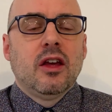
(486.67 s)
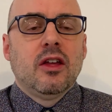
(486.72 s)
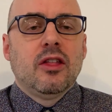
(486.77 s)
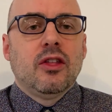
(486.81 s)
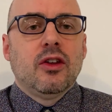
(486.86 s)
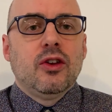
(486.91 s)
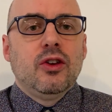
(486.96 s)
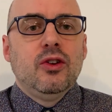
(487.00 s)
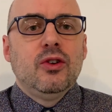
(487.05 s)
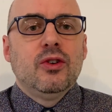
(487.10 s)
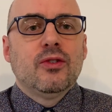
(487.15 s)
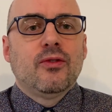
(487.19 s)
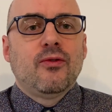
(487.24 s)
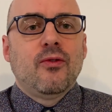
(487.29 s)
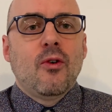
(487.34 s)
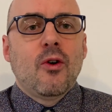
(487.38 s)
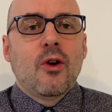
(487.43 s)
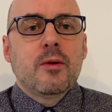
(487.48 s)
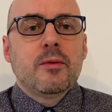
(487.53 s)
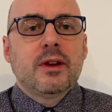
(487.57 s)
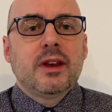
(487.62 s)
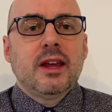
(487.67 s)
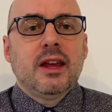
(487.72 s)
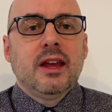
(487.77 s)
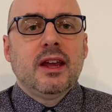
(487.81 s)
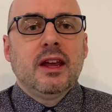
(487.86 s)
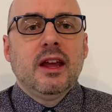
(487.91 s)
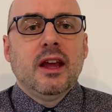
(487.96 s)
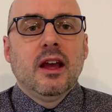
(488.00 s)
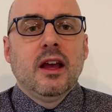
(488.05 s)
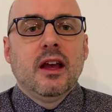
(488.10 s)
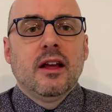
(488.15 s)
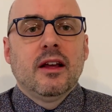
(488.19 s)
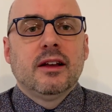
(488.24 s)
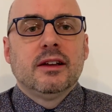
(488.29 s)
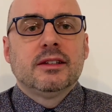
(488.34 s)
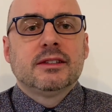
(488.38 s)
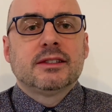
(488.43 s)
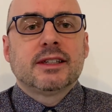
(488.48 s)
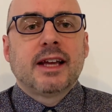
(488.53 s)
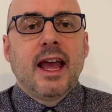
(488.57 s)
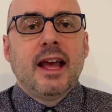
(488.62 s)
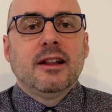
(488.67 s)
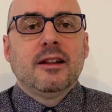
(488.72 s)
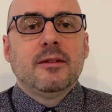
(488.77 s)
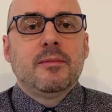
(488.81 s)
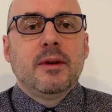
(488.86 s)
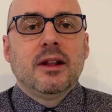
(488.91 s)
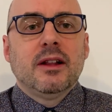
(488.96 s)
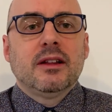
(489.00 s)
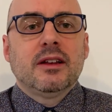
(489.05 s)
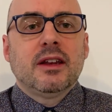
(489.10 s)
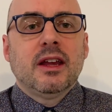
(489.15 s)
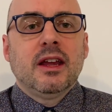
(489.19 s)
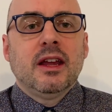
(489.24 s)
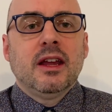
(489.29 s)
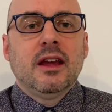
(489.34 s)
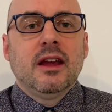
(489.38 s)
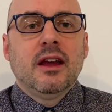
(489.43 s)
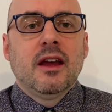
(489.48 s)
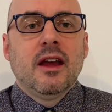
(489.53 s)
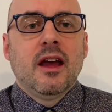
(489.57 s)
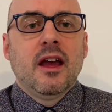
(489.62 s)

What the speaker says: the uniformity, scalability,